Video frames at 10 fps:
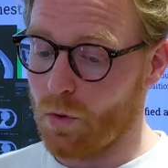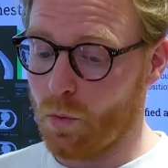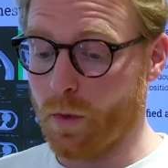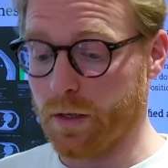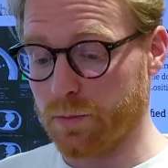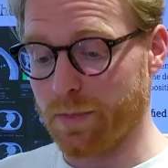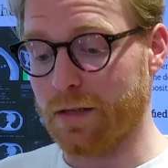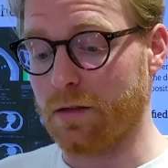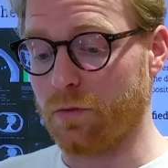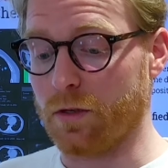we
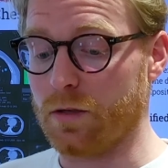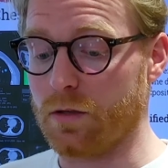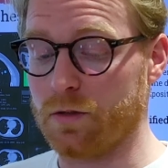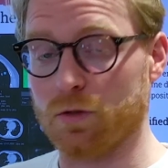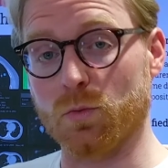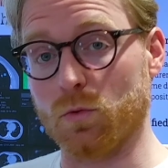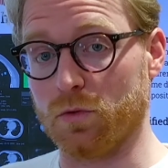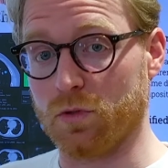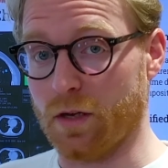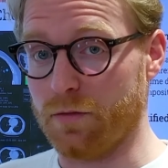expect that radiologists will
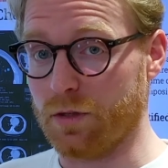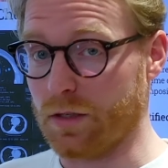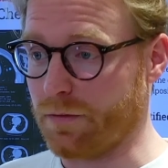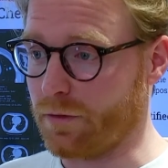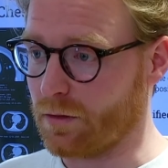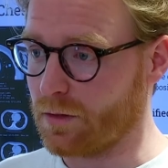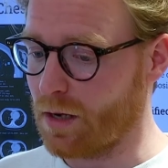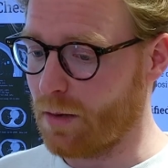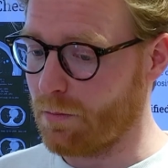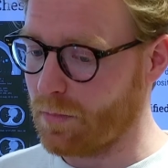save significant
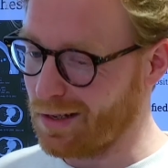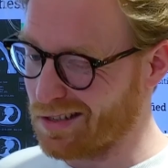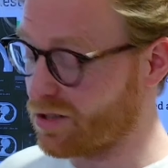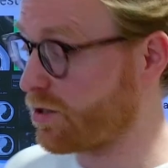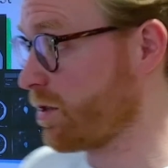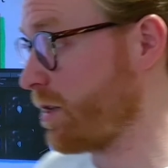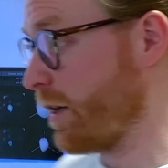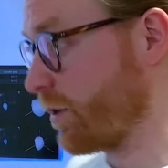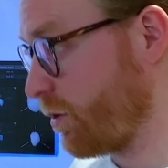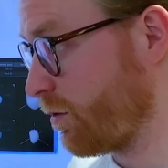time. And this is just
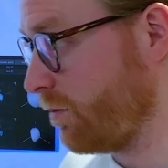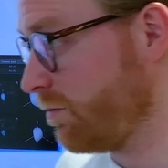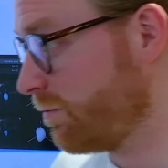anecdotal,